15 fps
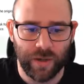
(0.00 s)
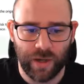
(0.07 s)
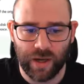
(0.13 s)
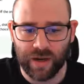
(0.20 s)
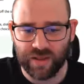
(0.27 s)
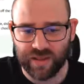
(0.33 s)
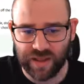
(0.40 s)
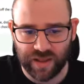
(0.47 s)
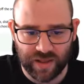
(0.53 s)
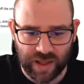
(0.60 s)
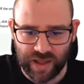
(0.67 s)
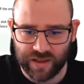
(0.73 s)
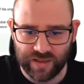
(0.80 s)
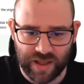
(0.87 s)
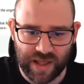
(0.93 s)
And I think
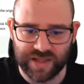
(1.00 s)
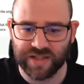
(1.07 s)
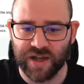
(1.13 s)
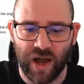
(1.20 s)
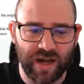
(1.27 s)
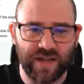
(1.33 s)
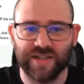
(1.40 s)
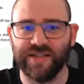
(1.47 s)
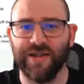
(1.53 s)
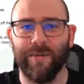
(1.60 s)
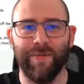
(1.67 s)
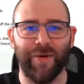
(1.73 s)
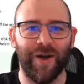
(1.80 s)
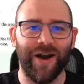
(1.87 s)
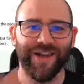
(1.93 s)
that is kind of
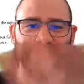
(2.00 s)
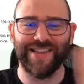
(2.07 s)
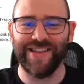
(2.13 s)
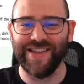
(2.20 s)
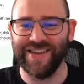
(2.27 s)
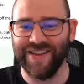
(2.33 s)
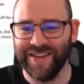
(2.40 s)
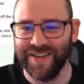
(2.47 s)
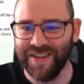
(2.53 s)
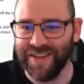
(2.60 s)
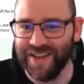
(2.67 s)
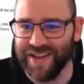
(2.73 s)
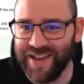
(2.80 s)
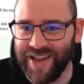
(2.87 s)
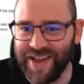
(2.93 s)
summarized in
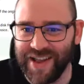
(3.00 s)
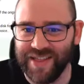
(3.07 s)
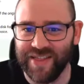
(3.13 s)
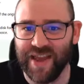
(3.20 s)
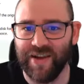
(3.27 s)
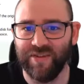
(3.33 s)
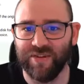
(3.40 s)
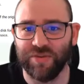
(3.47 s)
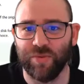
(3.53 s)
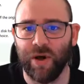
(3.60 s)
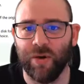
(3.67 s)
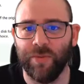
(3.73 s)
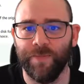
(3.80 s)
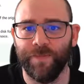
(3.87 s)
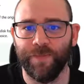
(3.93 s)
there as
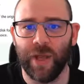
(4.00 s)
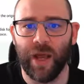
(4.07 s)
well.